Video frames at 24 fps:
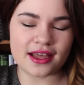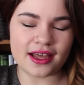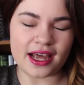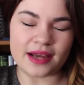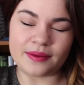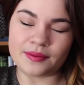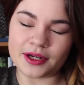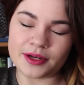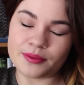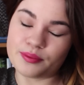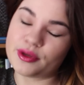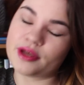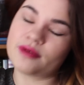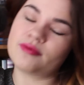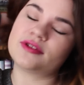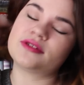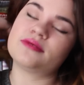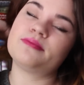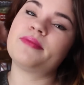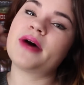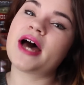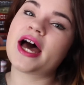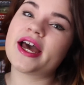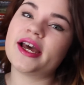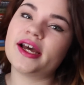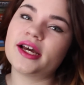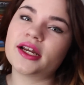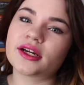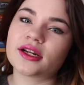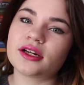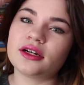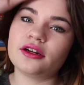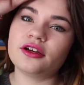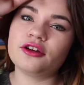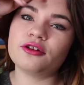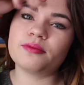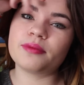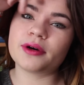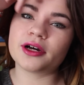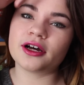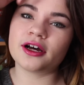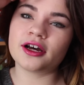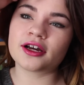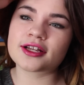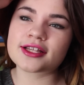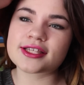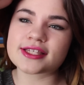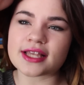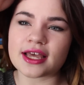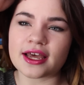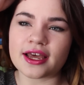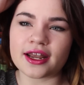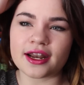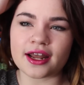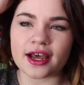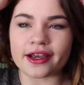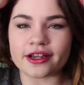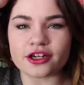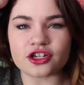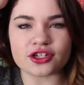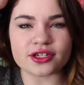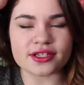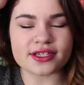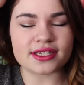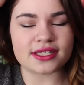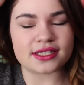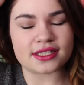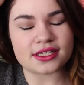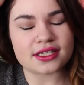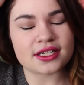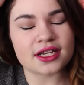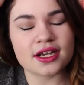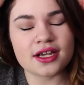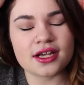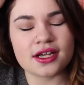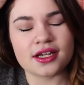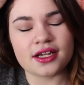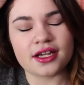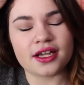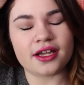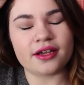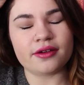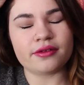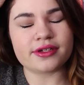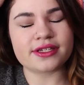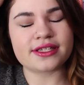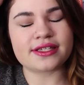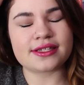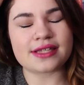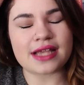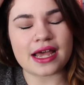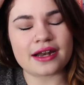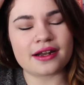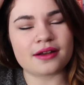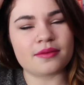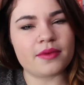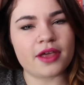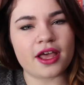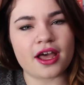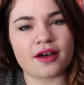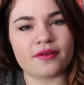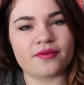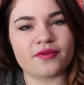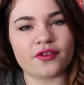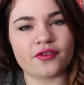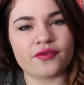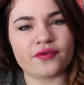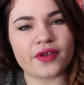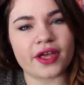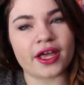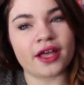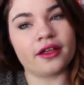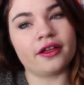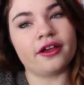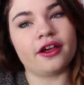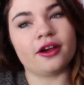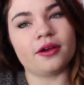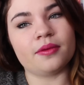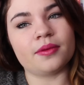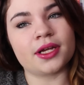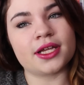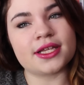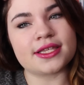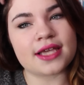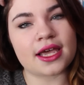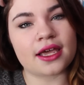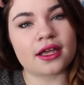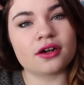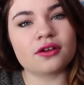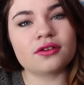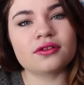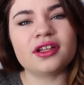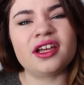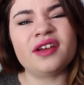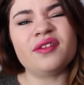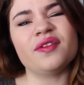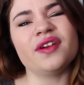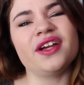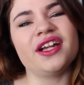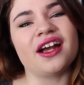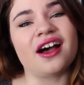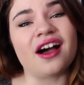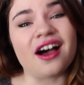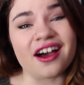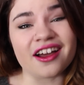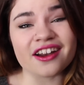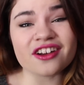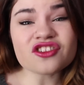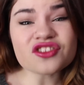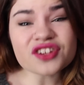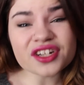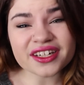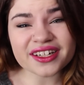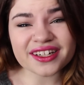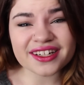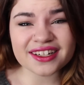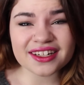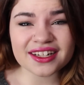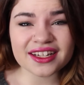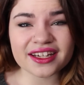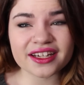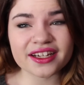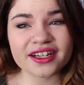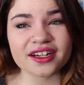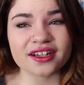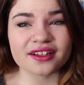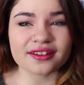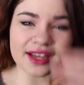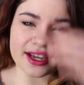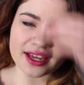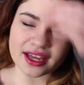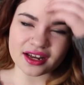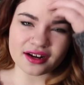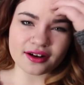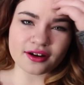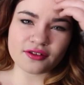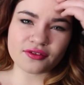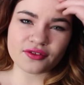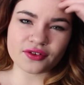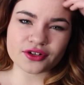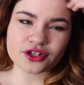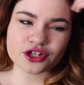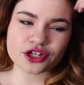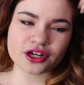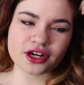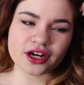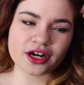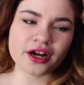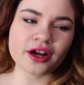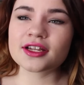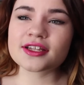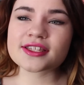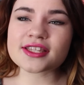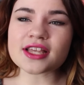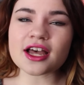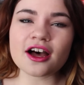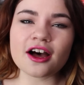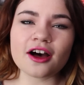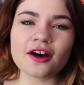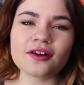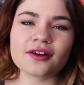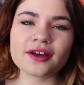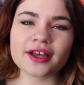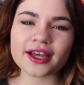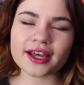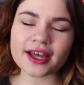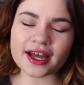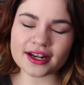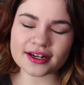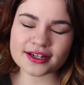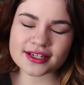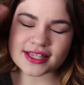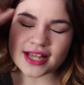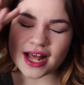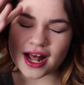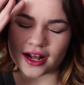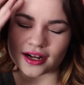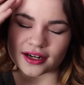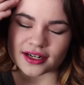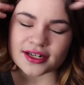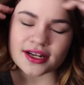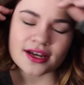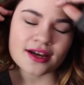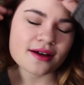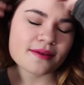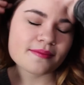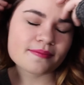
I wouldn't be able to buy any new books and I just it was setting me up for failure because I can only read 100 in a year like I know for sure so it kind of sucked.